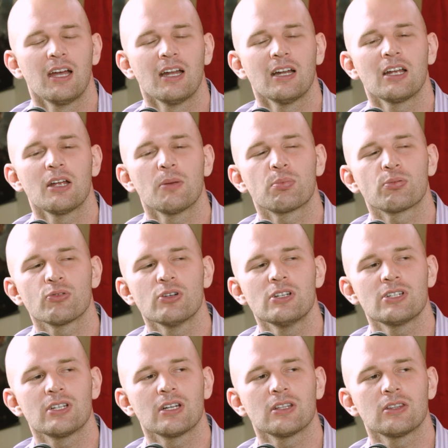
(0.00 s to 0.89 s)
And I
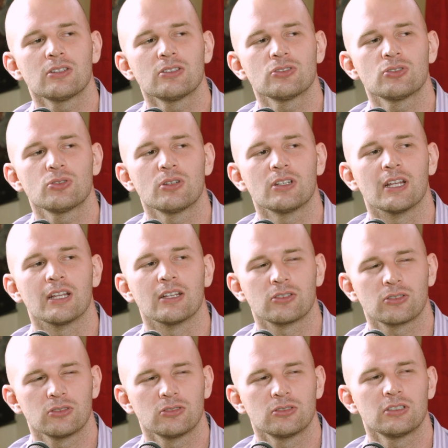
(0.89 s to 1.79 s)
appreciate that you're doing that. It's
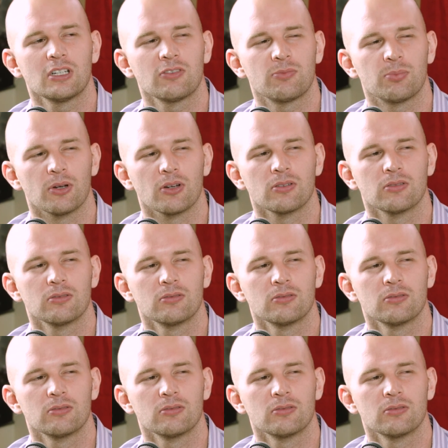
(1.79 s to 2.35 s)
good stuff, Bo.